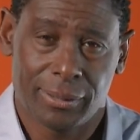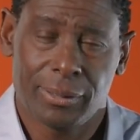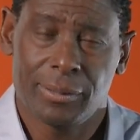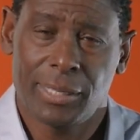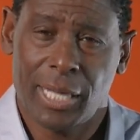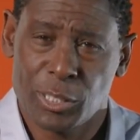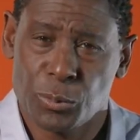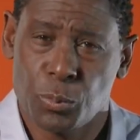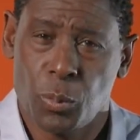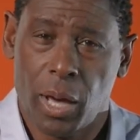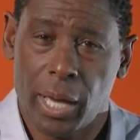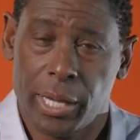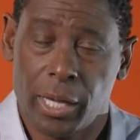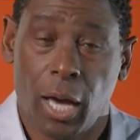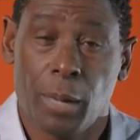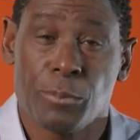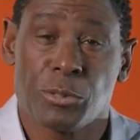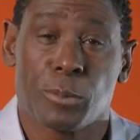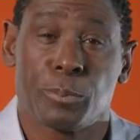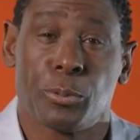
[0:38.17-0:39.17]
And that's why
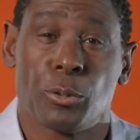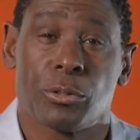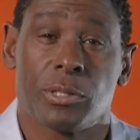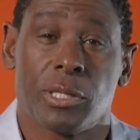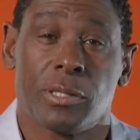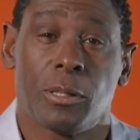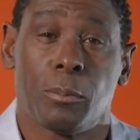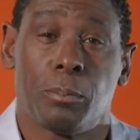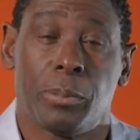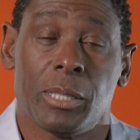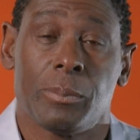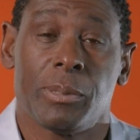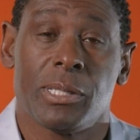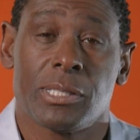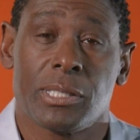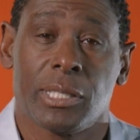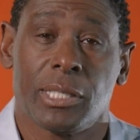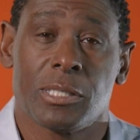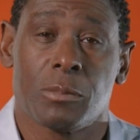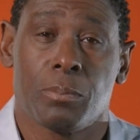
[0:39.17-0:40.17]
I'm supporting the
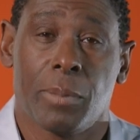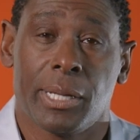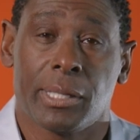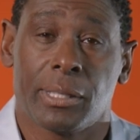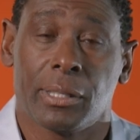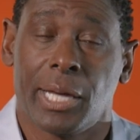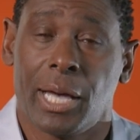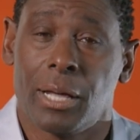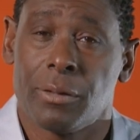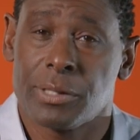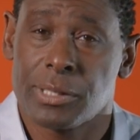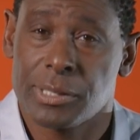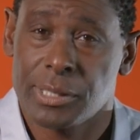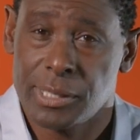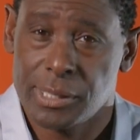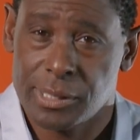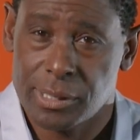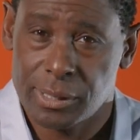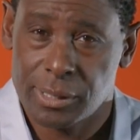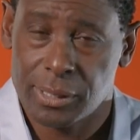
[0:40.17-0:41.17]
BBC's mental health
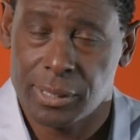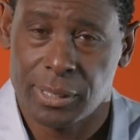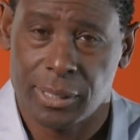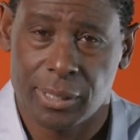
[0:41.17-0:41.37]
season.